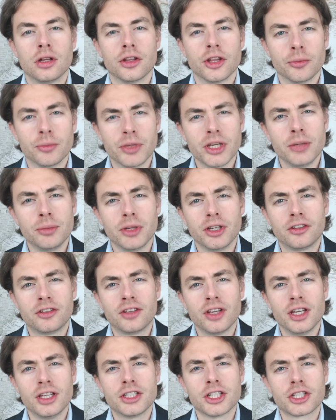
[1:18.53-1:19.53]
The
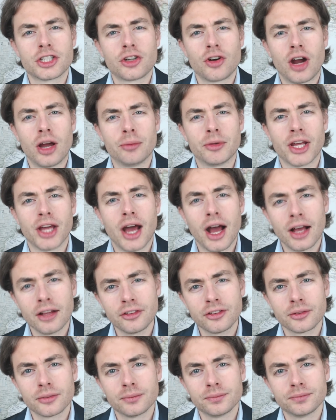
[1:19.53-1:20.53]
BBC described it
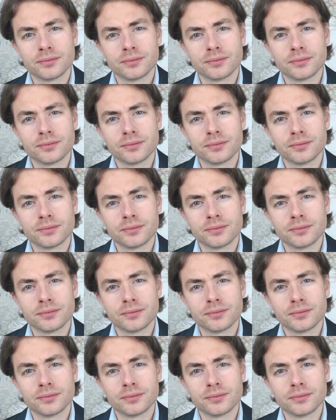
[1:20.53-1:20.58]
as